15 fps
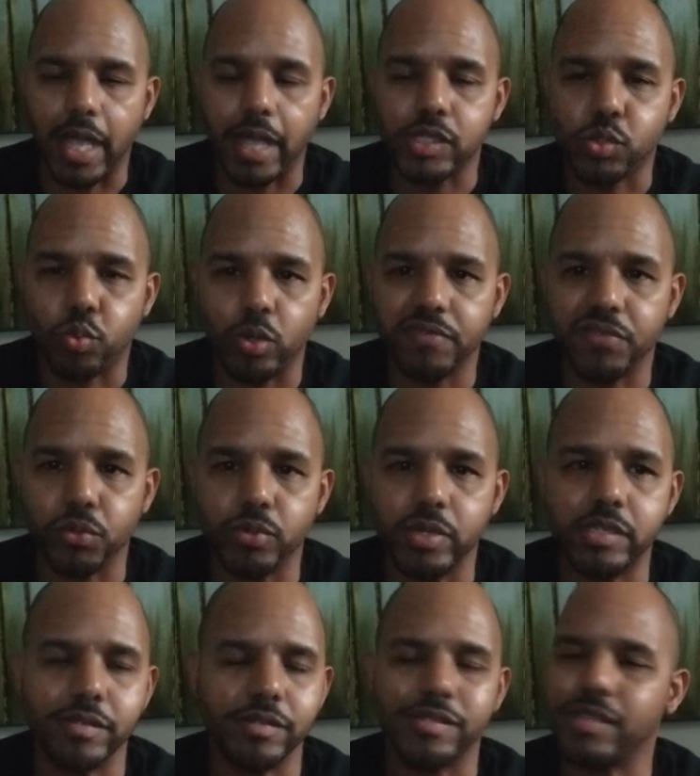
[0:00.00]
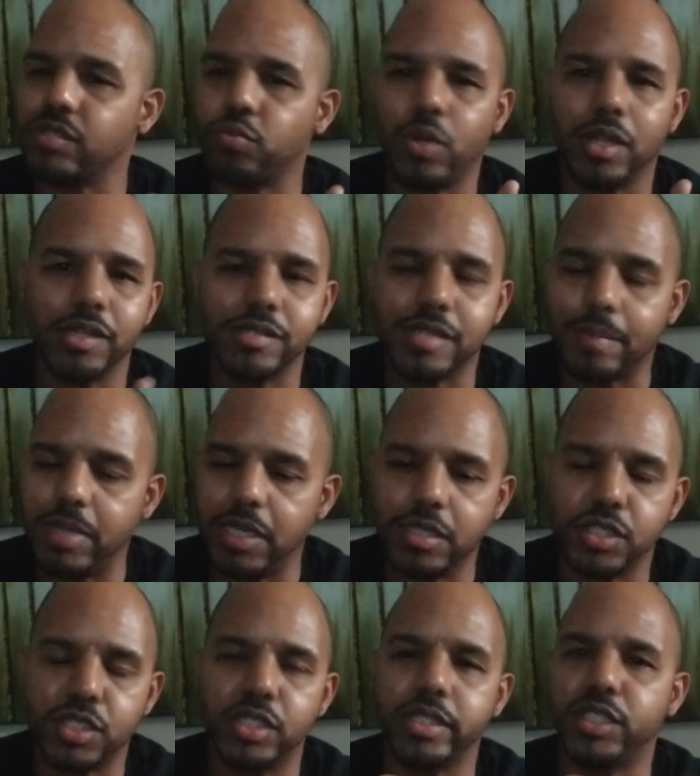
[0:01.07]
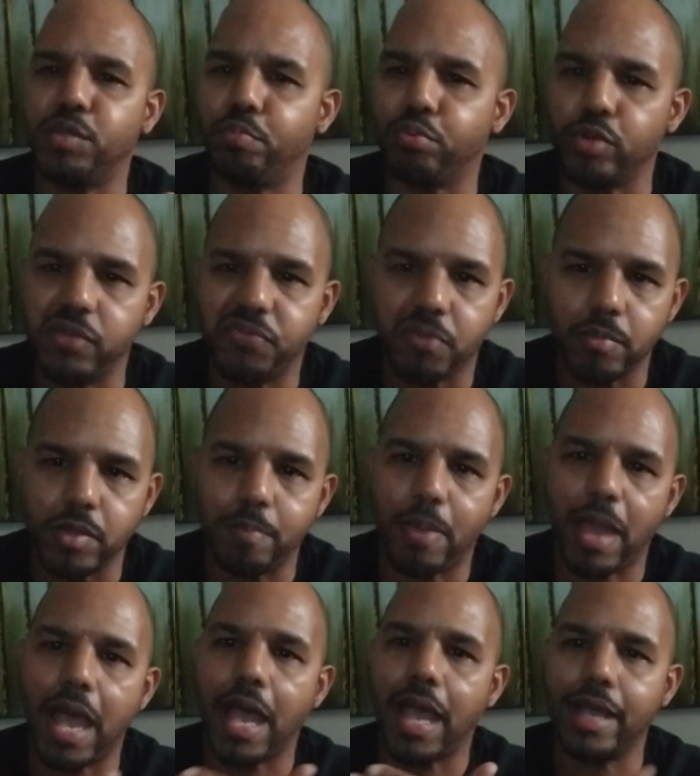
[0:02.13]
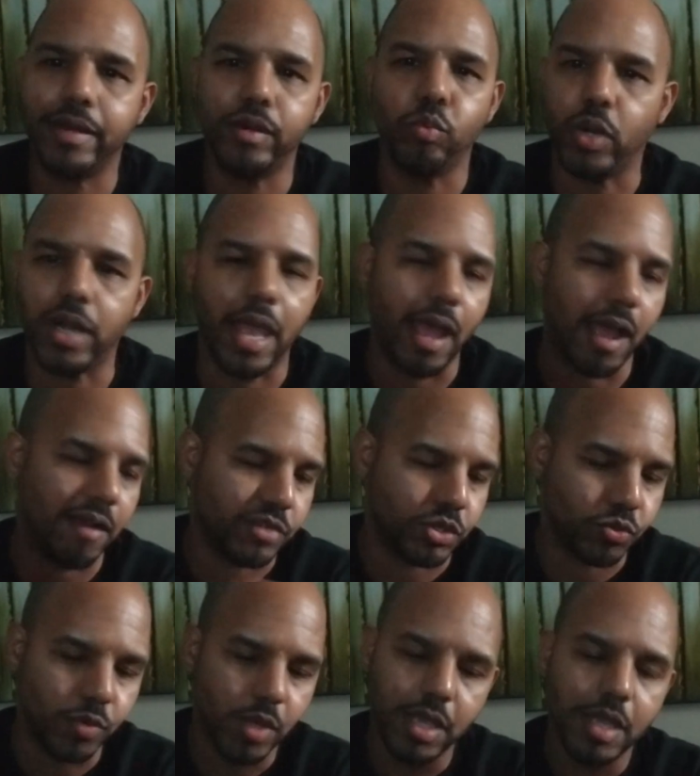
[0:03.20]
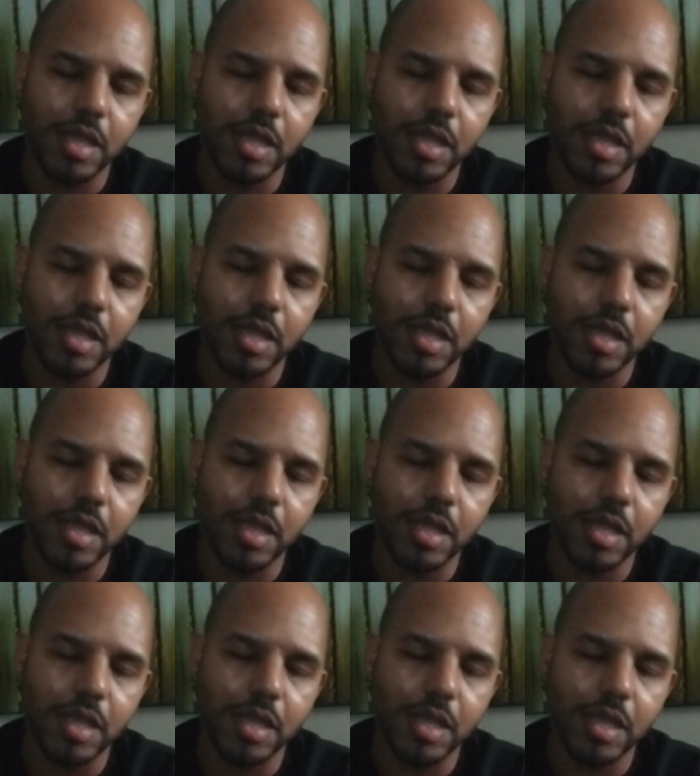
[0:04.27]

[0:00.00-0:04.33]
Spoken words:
That's one of the reasons, as well as, I mean, debris from the pad and what have you.